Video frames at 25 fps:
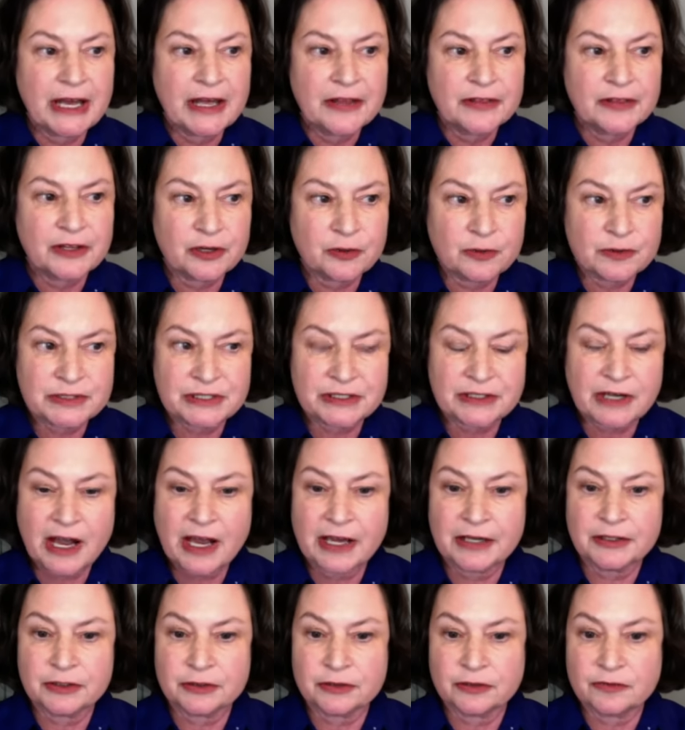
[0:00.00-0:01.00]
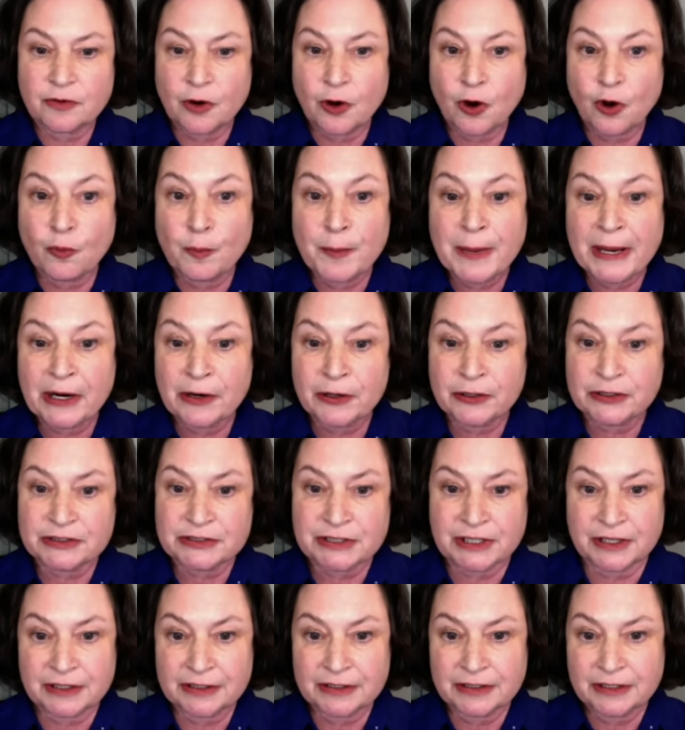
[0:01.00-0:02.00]
There was a kind of
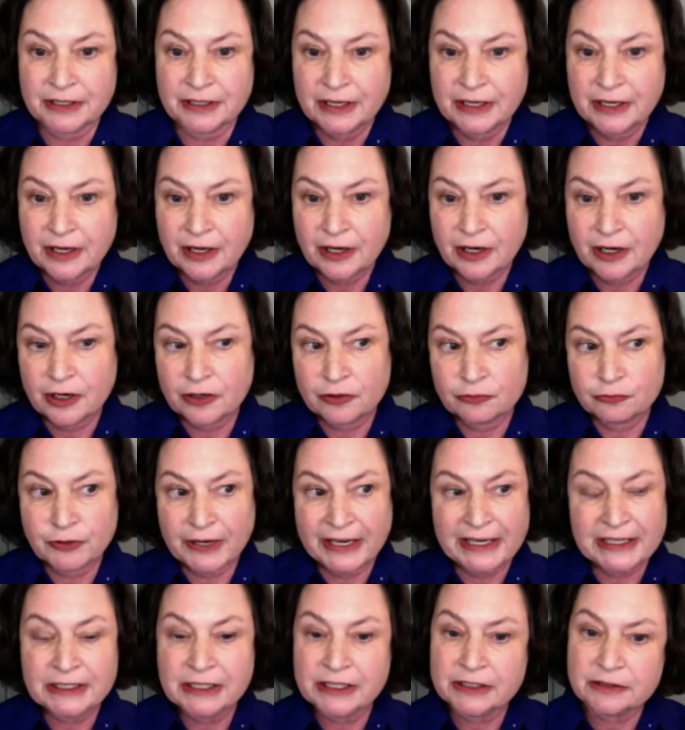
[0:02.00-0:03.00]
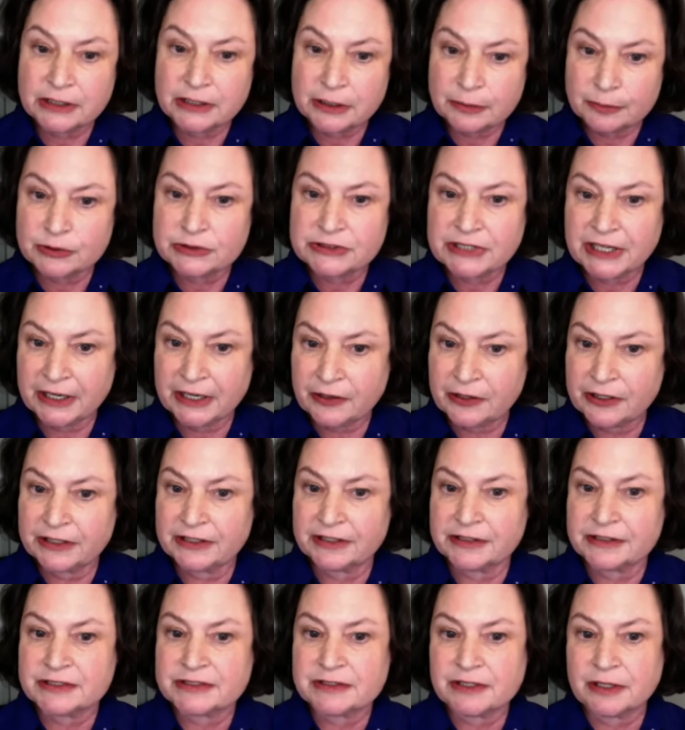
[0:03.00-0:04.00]
omerta, a uh, reigning
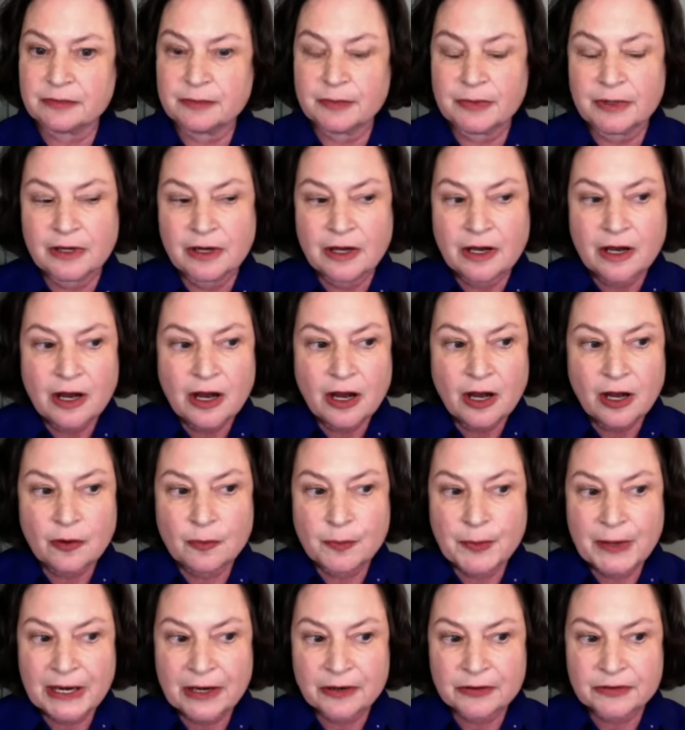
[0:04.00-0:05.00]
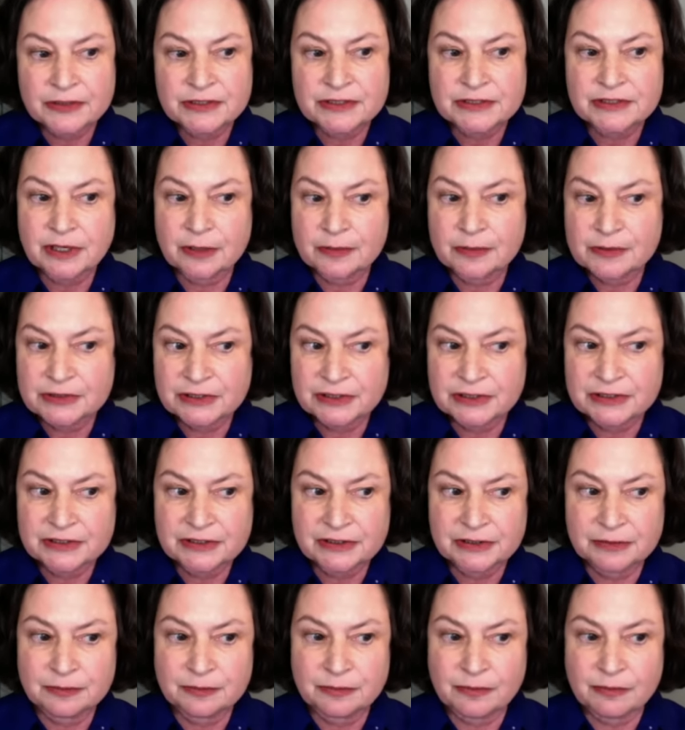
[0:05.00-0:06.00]
libertarianism about the subjects
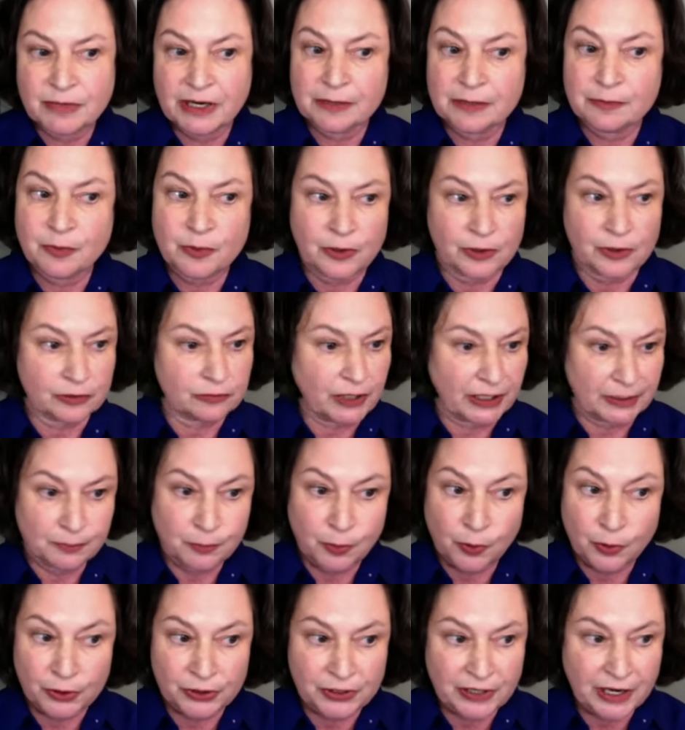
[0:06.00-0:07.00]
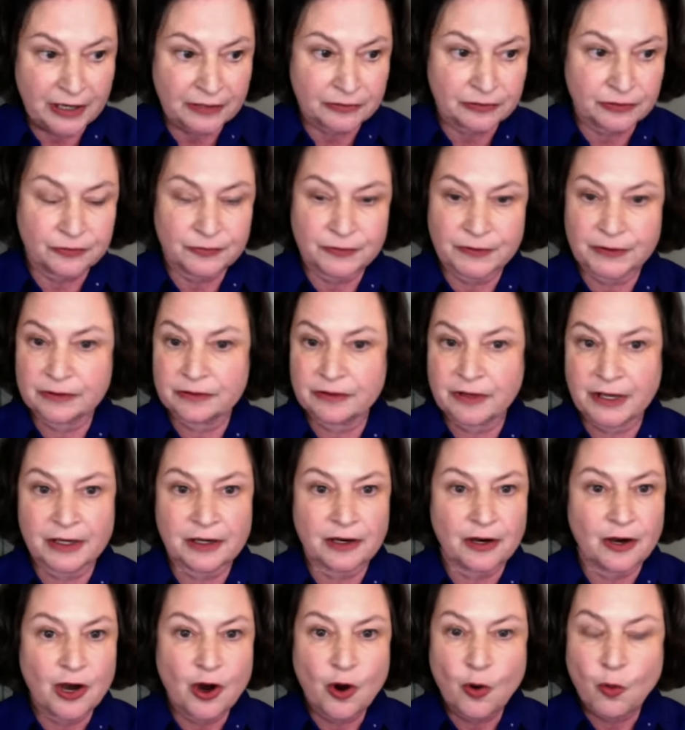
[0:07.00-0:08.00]
in my book, like pornography, like
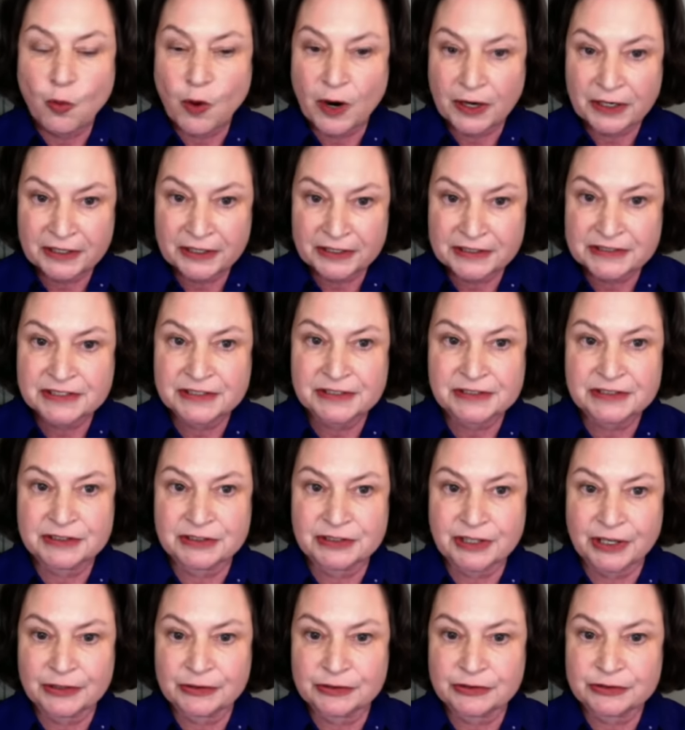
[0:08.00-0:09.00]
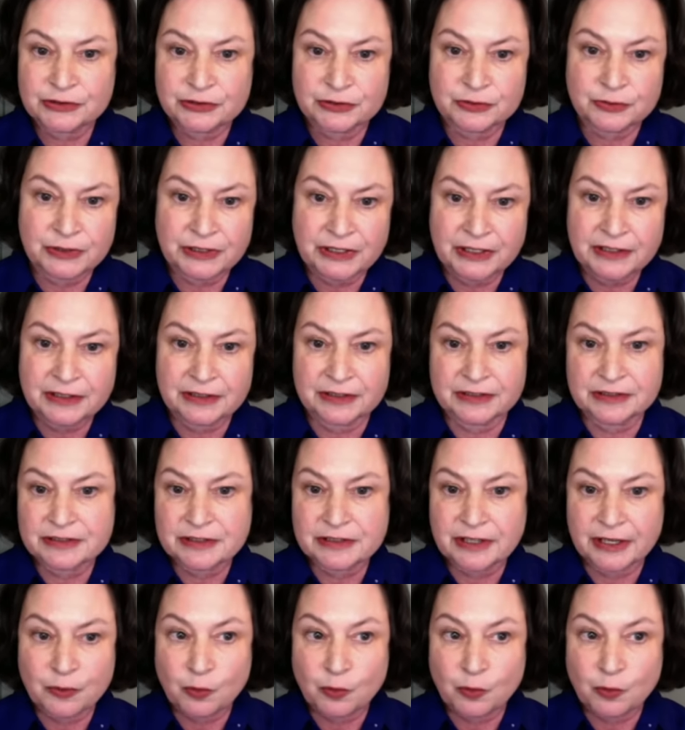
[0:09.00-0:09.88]
what has this done to kids? Like,